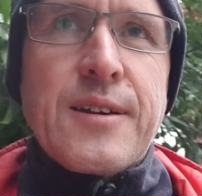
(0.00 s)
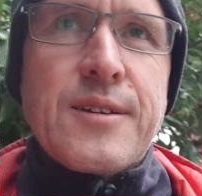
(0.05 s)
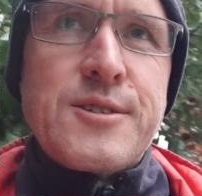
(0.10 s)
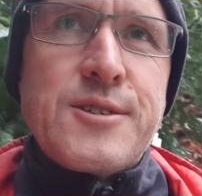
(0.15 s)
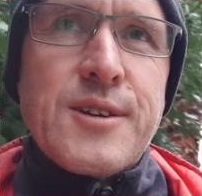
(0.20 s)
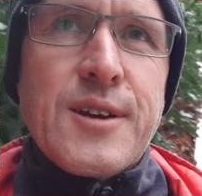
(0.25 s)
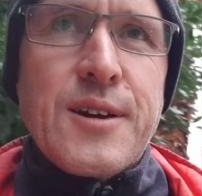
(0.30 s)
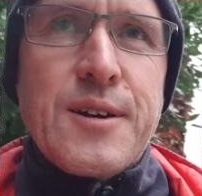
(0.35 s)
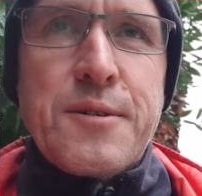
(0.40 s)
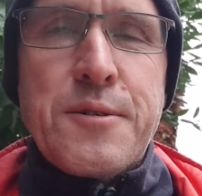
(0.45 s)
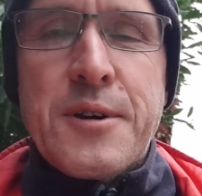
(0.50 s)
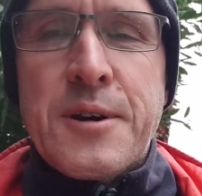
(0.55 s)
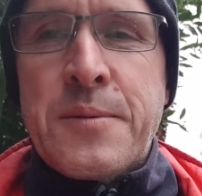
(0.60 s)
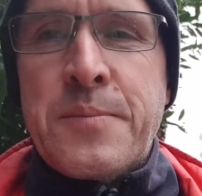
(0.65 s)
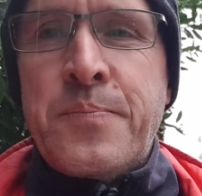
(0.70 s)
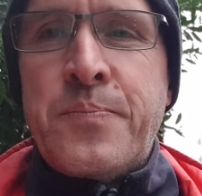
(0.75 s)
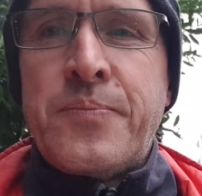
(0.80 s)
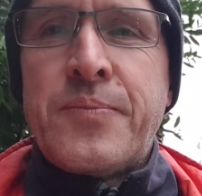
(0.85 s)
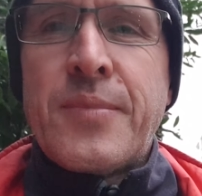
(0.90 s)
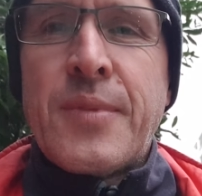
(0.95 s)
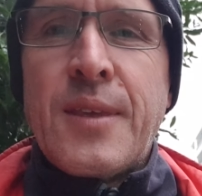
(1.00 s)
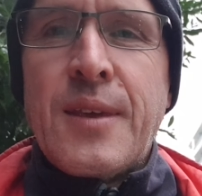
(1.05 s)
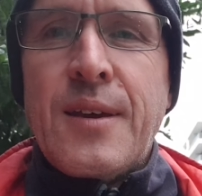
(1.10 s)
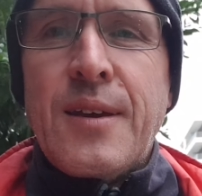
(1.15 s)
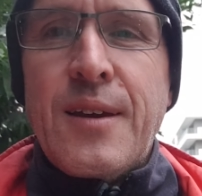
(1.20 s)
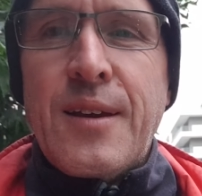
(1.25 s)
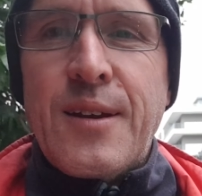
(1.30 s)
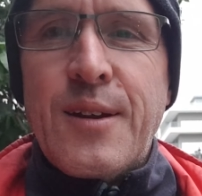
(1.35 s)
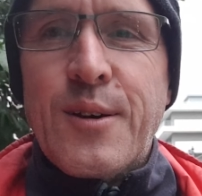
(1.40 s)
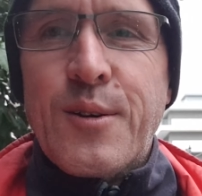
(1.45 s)
So
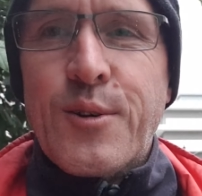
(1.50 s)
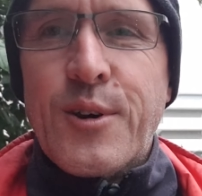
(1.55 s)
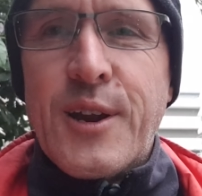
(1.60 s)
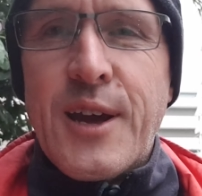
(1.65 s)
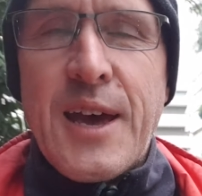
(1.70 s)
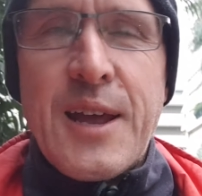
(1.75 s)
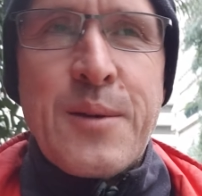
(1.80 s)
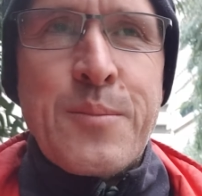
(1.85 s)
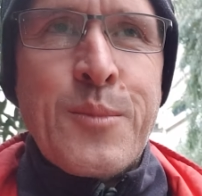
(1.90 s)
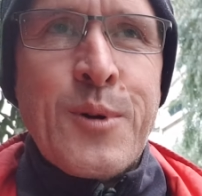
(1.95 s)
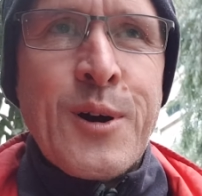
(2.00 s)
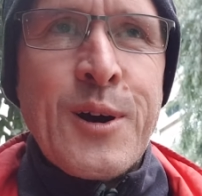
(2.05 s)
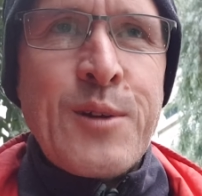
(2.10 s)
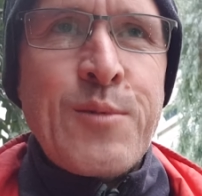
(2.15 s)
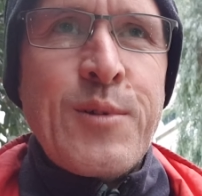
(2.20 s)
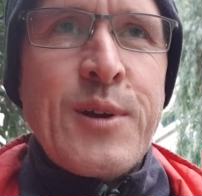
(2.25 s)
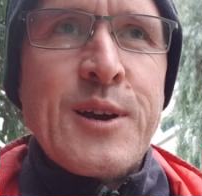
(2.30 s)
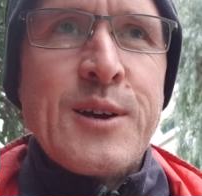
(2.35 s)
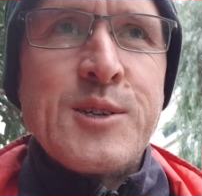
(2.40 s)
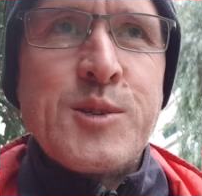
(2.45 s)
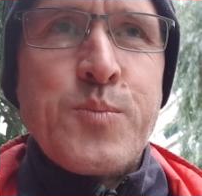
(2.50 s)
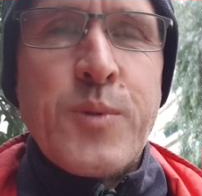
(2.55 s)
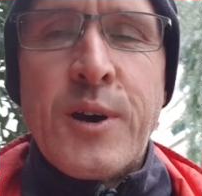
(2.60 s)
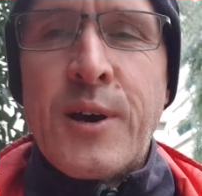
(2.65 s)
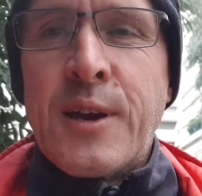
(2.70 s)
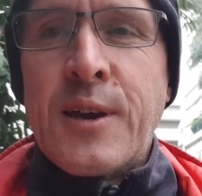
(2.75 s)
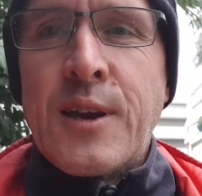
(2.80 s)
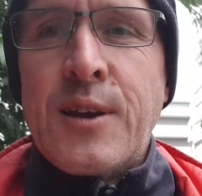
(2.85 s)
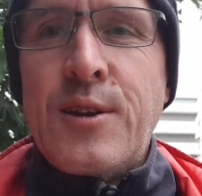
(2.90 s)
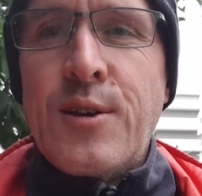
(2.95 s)
not what I had in mind when I was
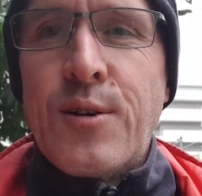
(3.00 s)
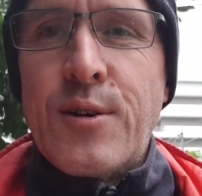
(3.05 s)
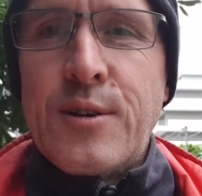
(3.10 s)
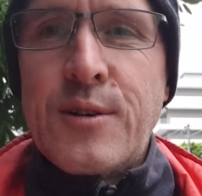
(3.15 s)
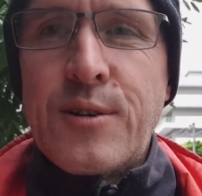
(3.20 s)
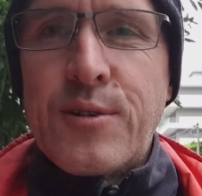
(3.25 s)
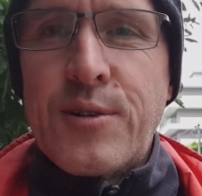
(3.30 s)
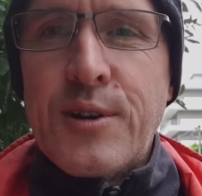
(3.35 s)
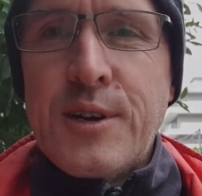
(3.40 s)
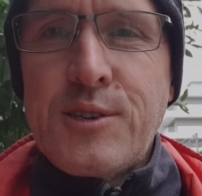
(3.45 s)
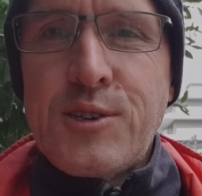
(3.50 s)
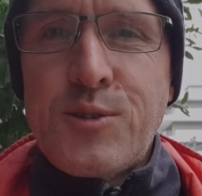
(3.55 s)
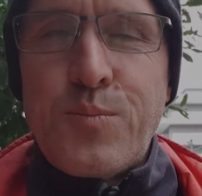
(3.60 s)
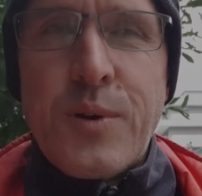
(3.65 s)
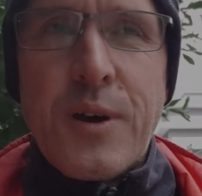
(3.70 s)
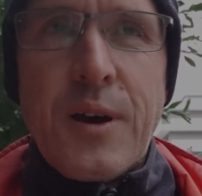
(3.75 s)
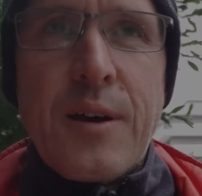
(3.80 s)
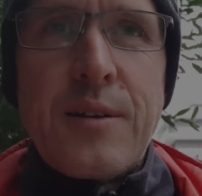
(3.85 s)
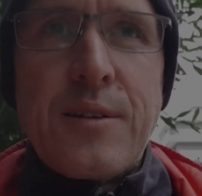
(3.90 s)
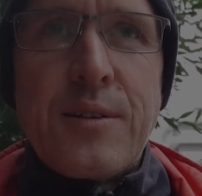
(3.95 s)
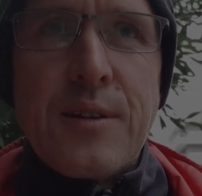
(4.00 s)
buying a yacht in Greece, but